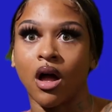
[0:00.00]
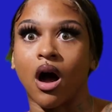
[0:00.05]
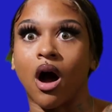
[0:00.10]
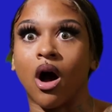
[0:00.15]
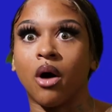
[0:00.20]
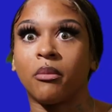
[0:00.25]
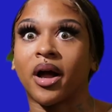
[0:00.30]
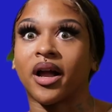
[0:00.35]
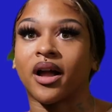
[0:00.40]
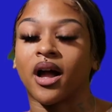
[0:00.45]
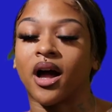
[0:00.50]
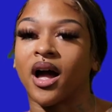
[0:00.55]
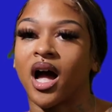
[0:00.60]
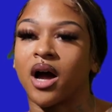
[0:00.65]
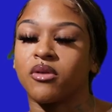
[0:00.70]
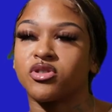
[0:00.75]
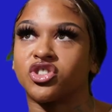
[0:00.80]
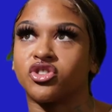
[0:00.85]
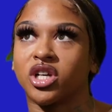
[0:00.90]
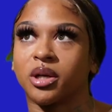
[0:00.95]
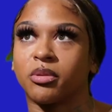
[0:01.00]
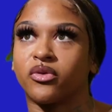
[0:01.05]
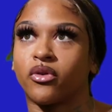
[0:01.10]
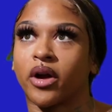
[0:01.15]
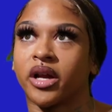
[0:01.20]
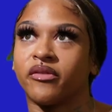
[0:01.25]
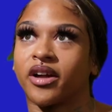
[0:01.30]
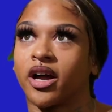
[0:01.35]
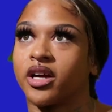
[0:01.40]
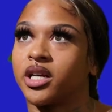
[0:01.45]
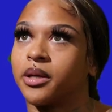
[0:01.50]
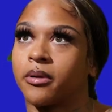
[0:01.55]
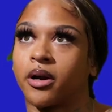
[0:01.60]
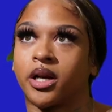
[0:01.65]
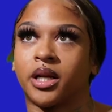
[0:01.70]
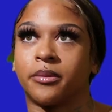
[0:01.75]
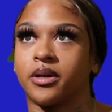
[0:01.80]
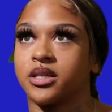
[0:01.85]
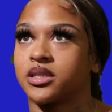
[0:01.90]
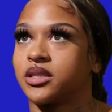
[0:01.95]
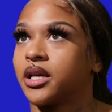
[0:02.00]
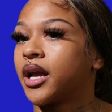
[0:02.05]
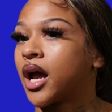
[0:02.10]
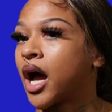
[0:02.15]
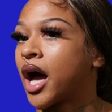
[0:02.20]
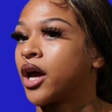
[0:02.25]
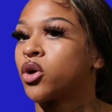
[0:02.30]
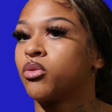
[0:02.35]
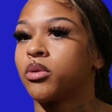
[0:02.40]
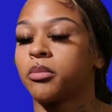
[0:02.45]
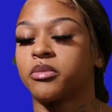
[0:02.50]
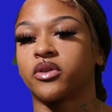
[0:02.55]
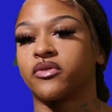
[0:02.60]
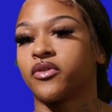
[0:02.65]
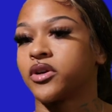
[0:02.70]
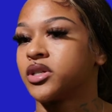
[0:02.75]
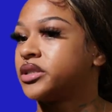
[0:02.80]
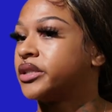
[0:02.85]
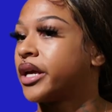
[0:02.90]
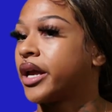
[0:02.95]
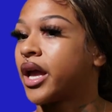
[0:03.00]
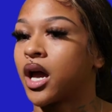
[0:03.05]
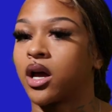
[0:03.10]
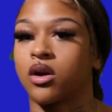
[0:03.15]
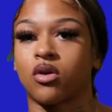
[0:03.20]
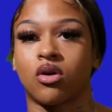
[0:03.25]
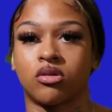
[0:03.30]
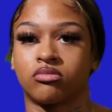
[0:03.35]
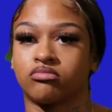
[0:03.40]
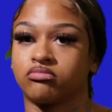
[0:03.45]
Oh my God, I was drinking before I even got on the party bus. Like, I don't remember the first day at all.